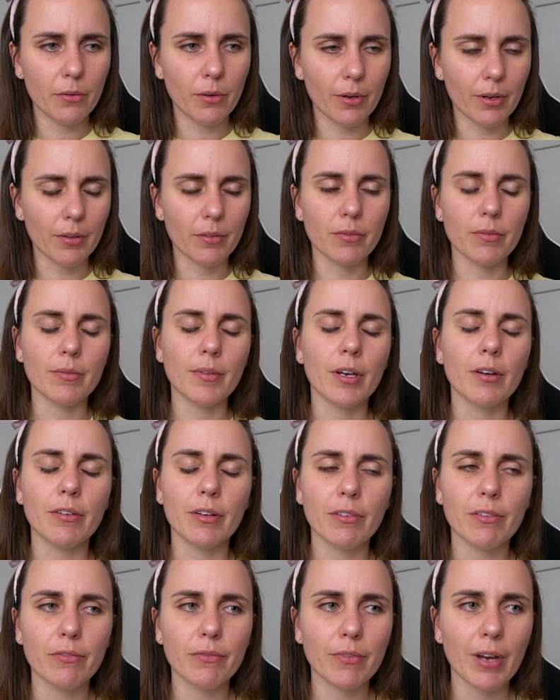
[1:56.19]
Uh,
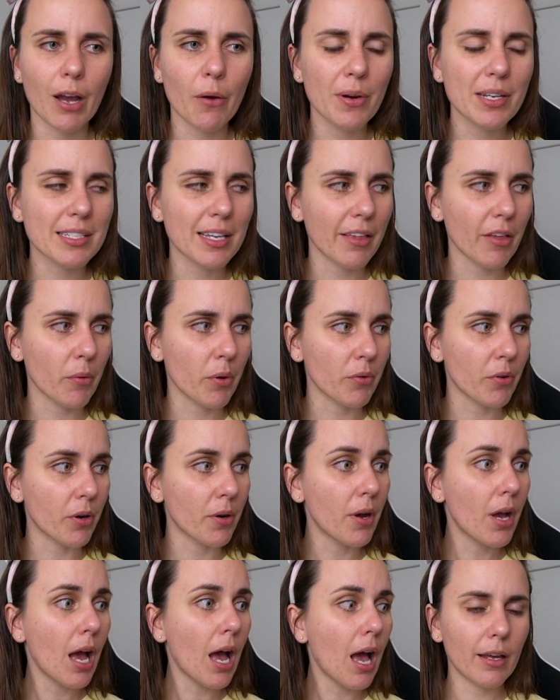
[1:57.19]
I always say that one
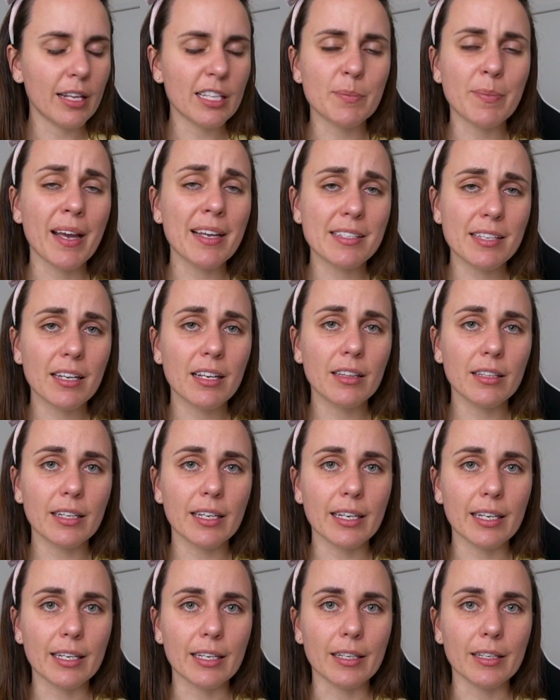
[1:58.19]
wrong. It's
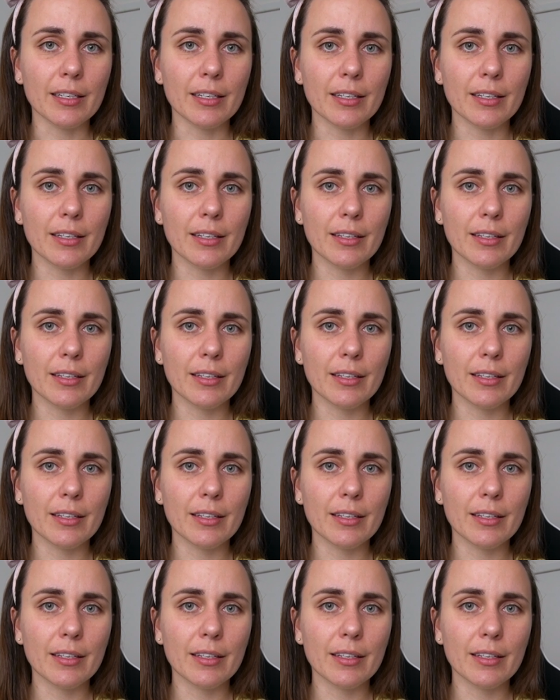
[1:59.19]
basically